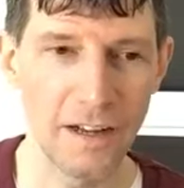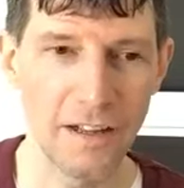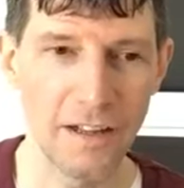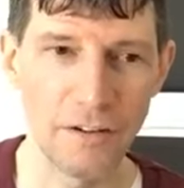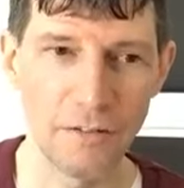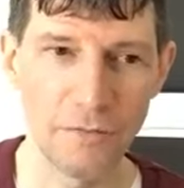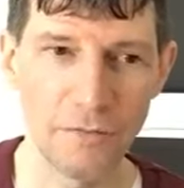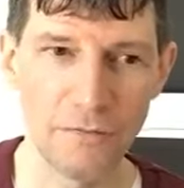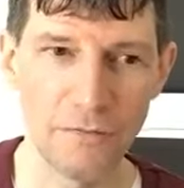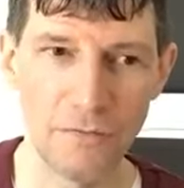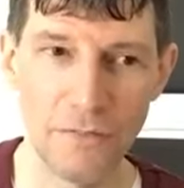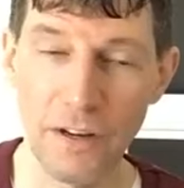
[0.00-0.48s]

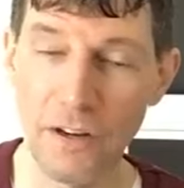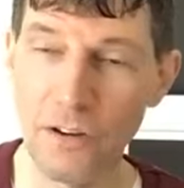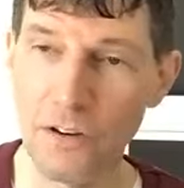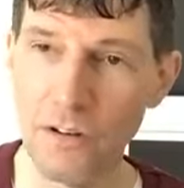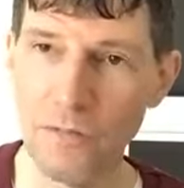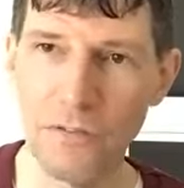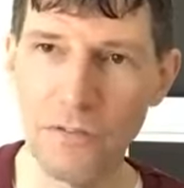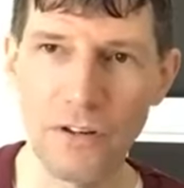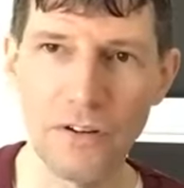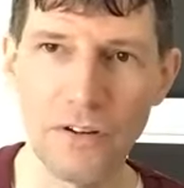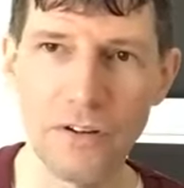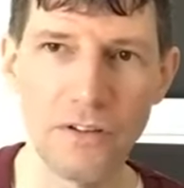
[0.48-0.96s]
and they're
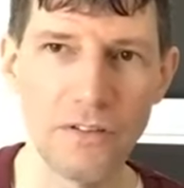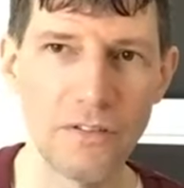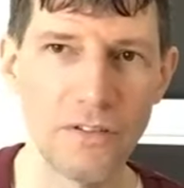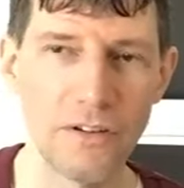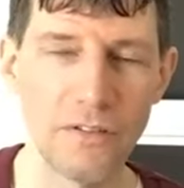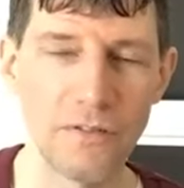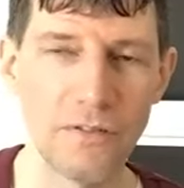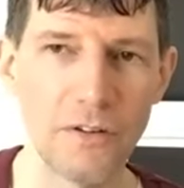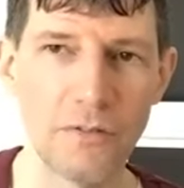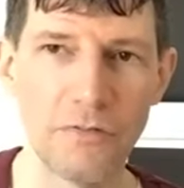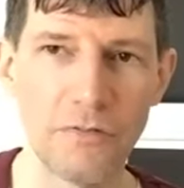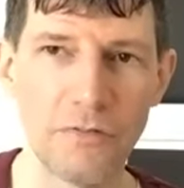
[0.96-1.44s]
very, very,
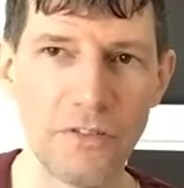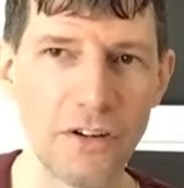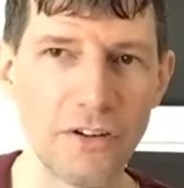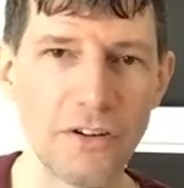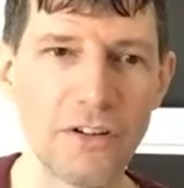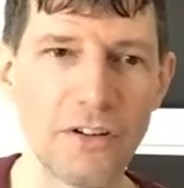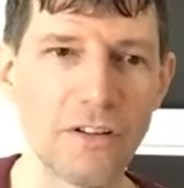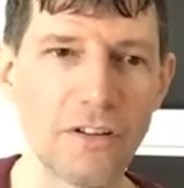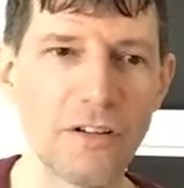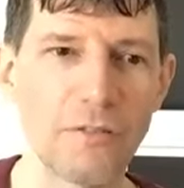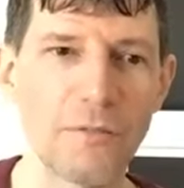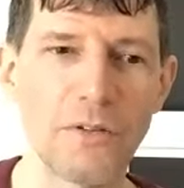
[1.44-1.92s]
they're, they're
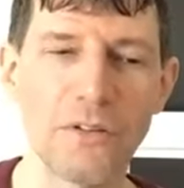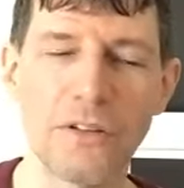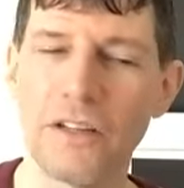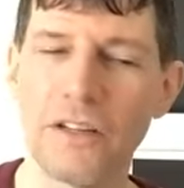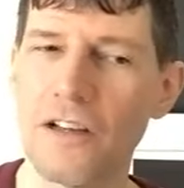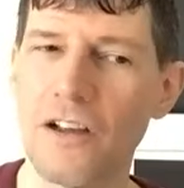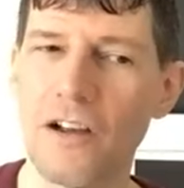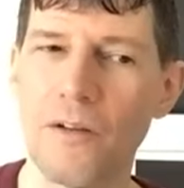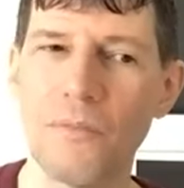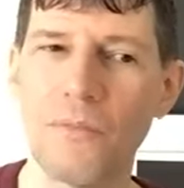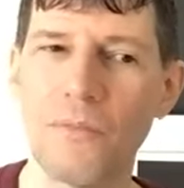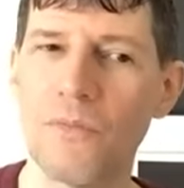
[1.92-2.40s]
very liberal.
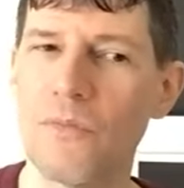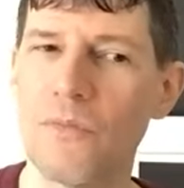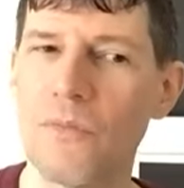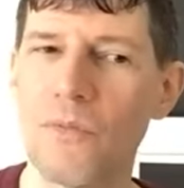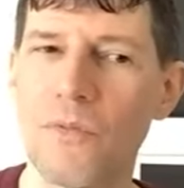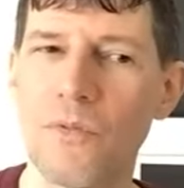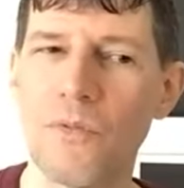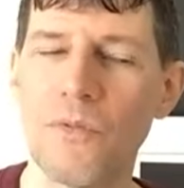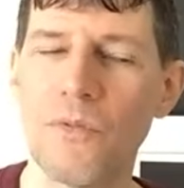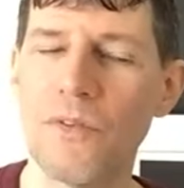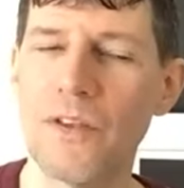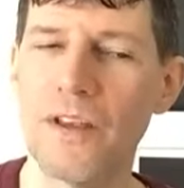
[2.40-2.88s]
They come,
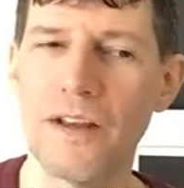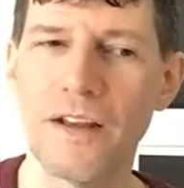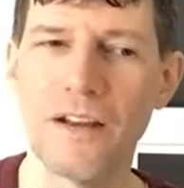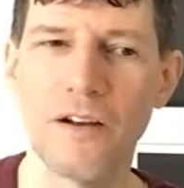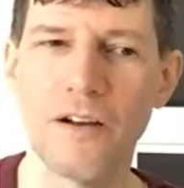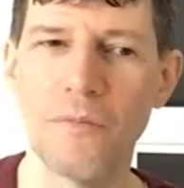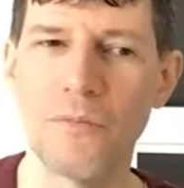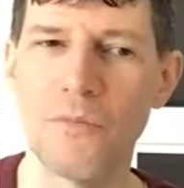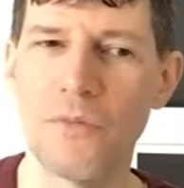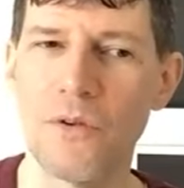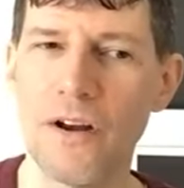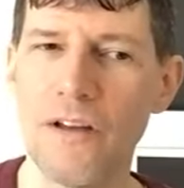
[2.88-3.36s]
they
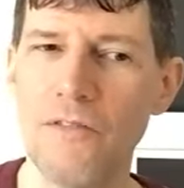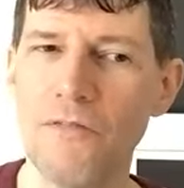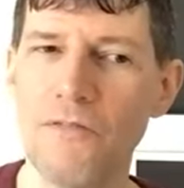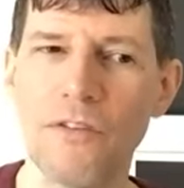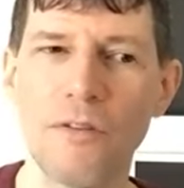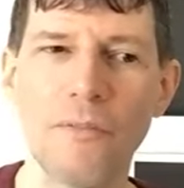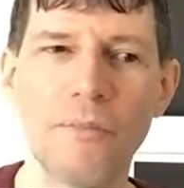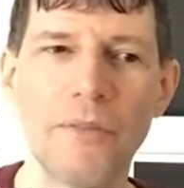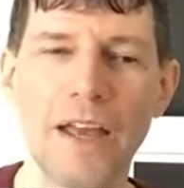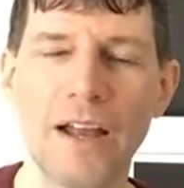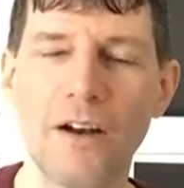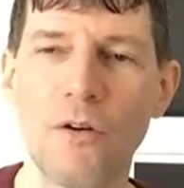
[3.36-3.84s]
come right
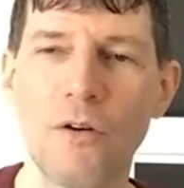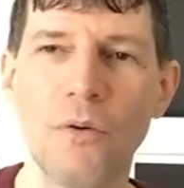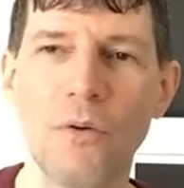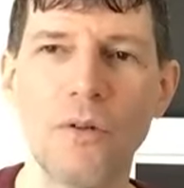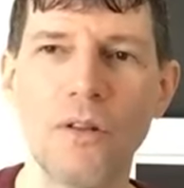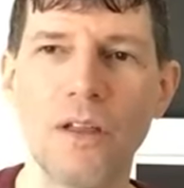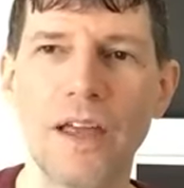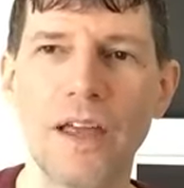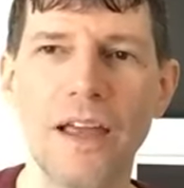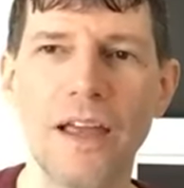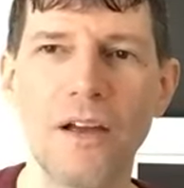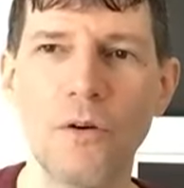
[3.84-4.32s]
from that
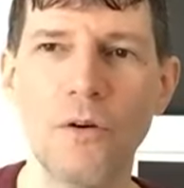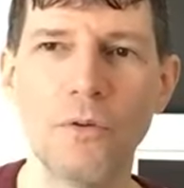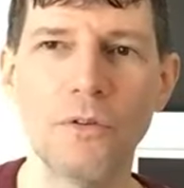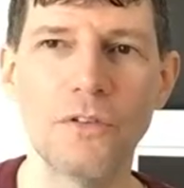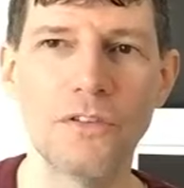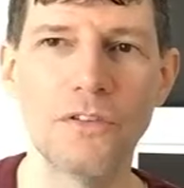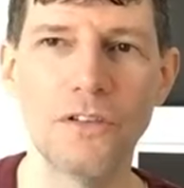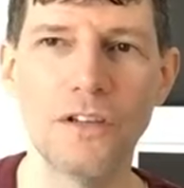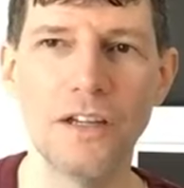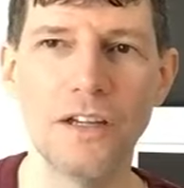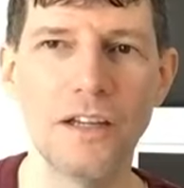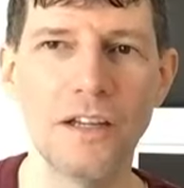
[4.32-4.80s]
whole
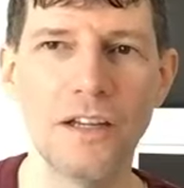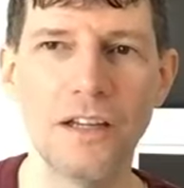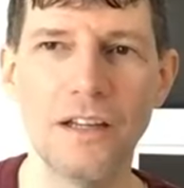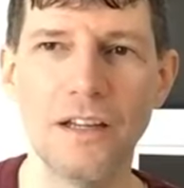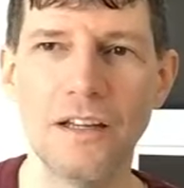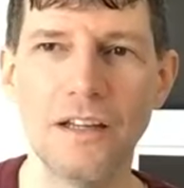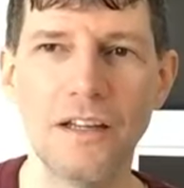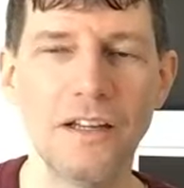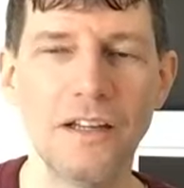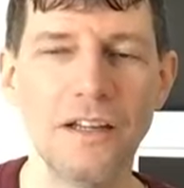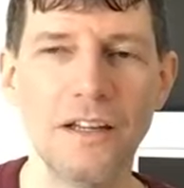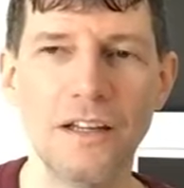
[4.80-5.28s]

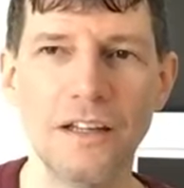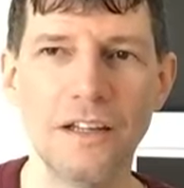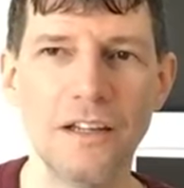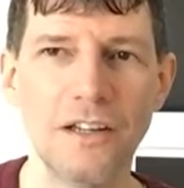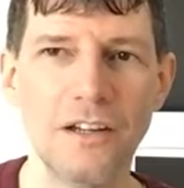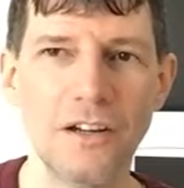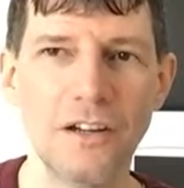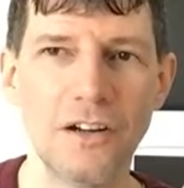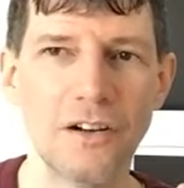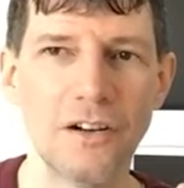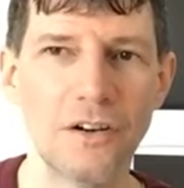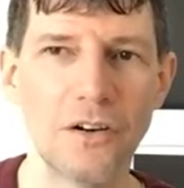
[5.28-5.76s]
AOC,
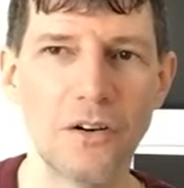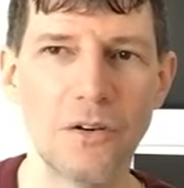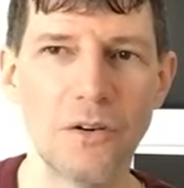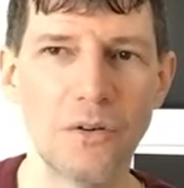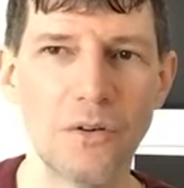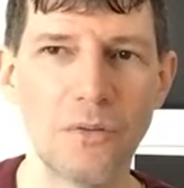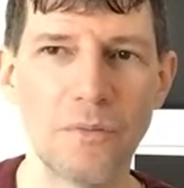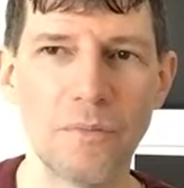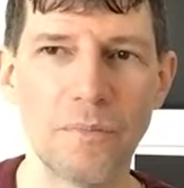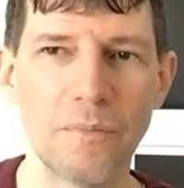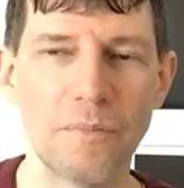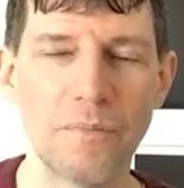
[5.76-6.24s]
you
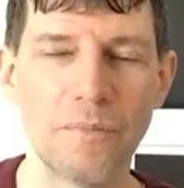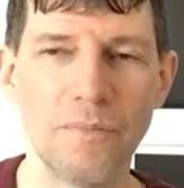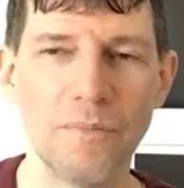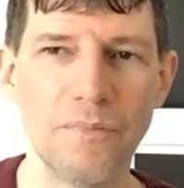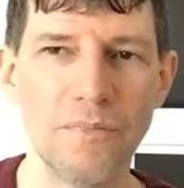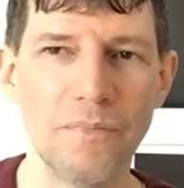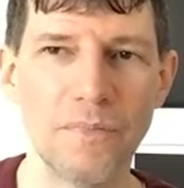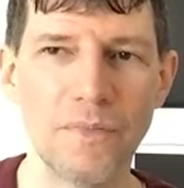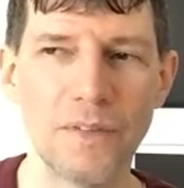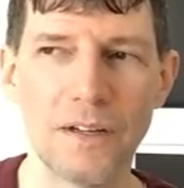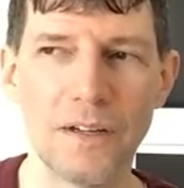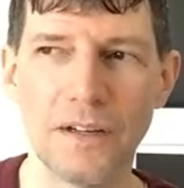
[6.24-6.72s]
know,
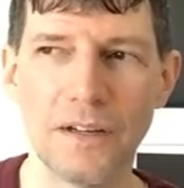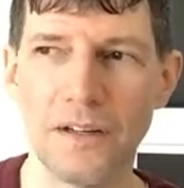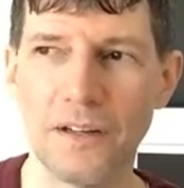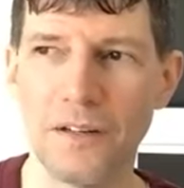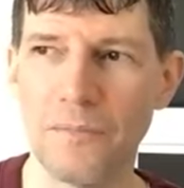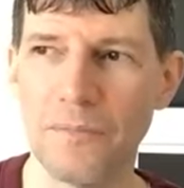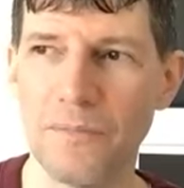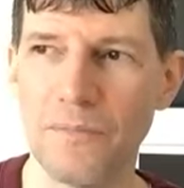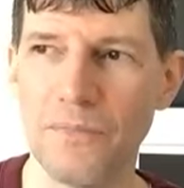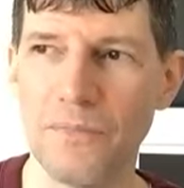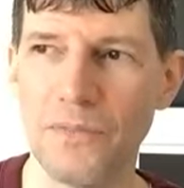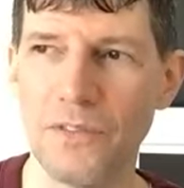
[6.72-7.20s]

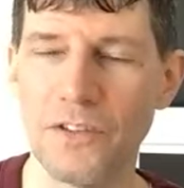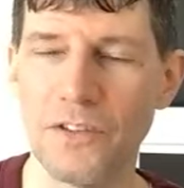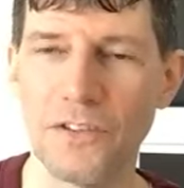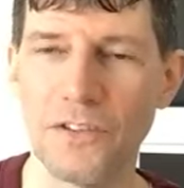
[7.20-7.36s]
um,